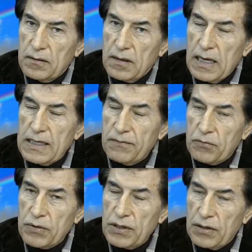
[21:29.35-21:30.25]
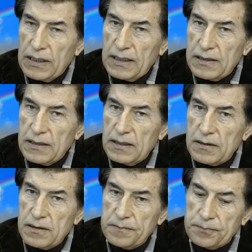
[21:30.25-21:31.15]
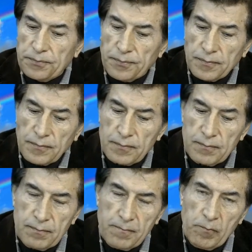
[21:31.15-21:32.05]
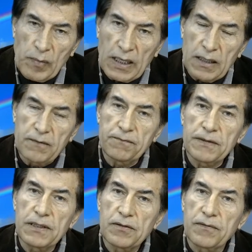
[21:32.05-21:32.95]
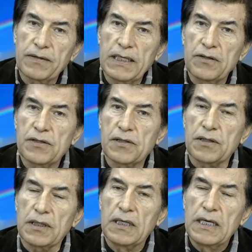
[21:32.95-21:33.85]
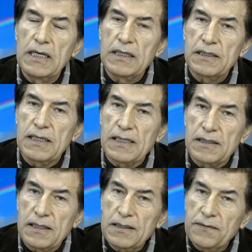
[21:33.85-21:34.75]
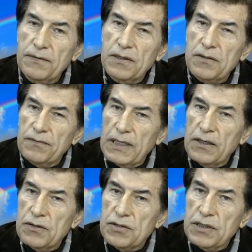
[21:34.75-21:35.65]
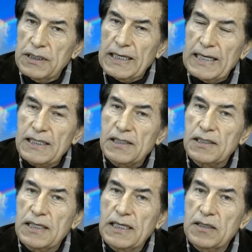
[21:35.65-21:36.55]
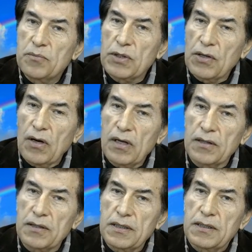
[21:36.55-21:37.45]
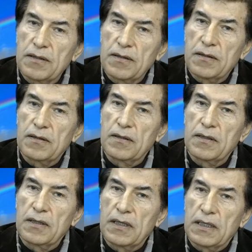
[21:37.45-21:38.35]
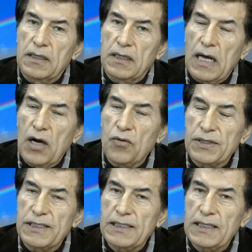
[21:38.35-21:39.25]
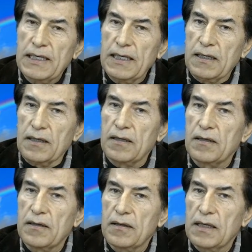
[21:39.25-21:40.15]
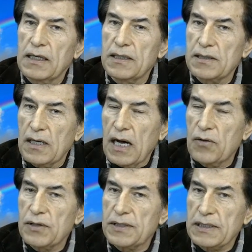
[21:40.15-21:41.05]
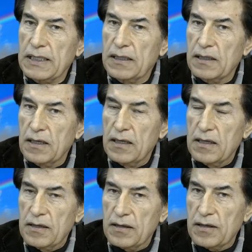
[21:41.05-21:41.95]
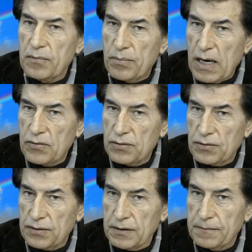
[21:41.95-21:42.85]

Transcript: and if we are, in a sense, a field of energy, does this field of energy extend beyond our skin? Is our skin the boundary